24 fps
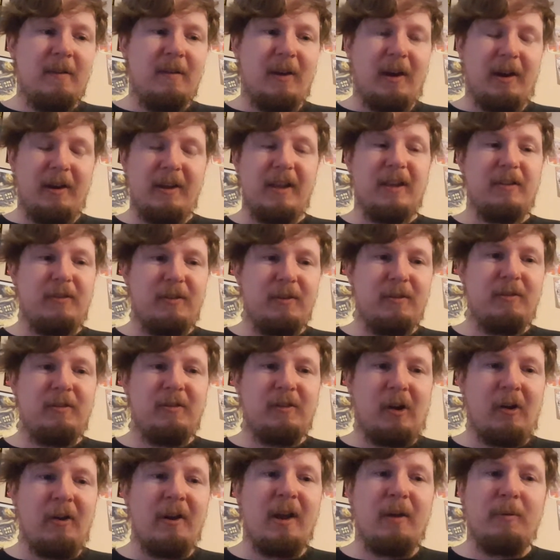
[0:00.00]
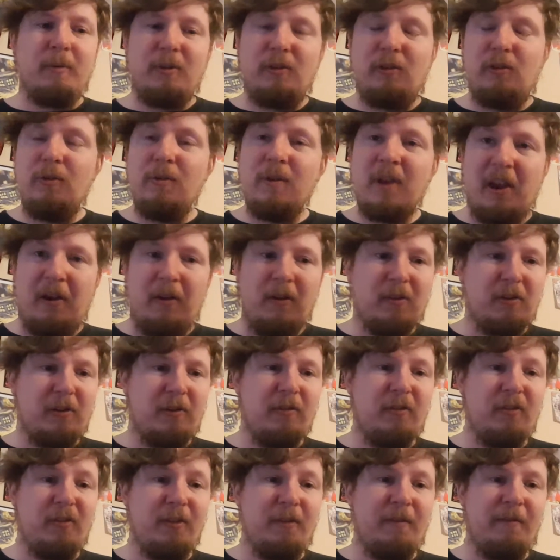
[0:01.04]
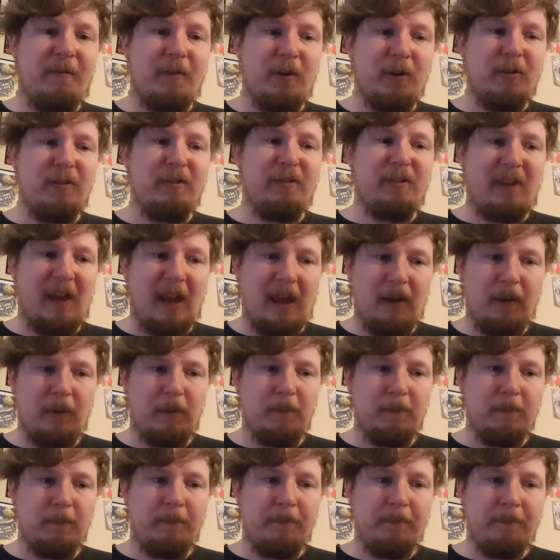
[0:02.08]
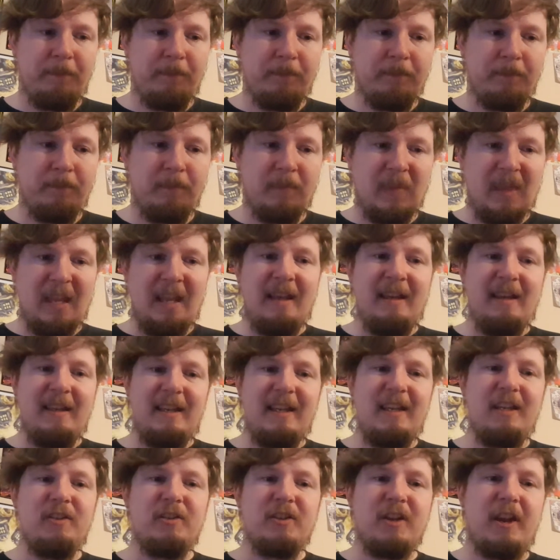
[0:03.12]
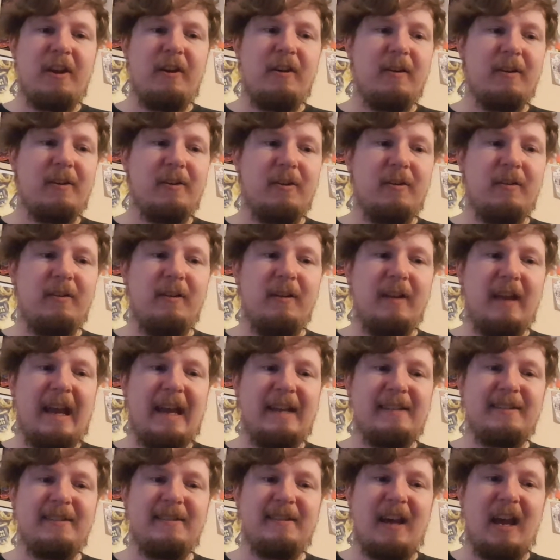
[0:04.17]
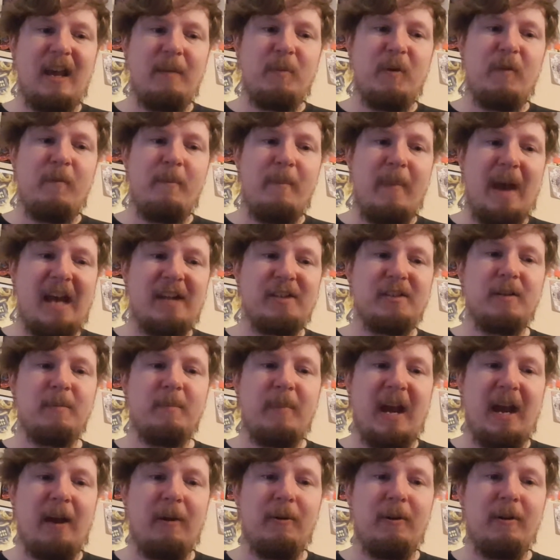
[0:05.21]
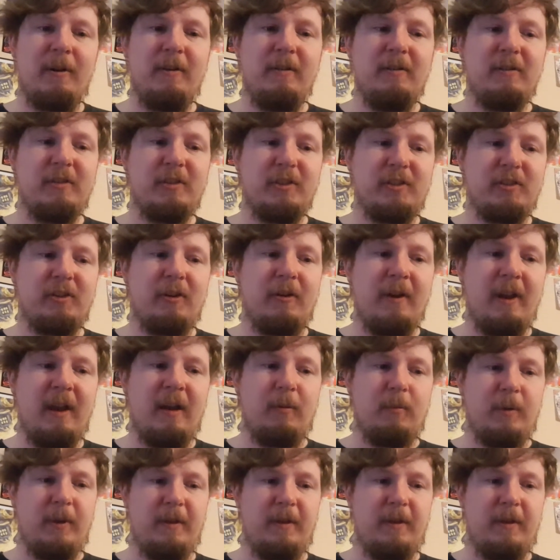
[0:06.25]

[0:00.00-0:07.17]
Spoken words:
Okay, so you start out with two characters in the first town. Each character has a type of magic power to start out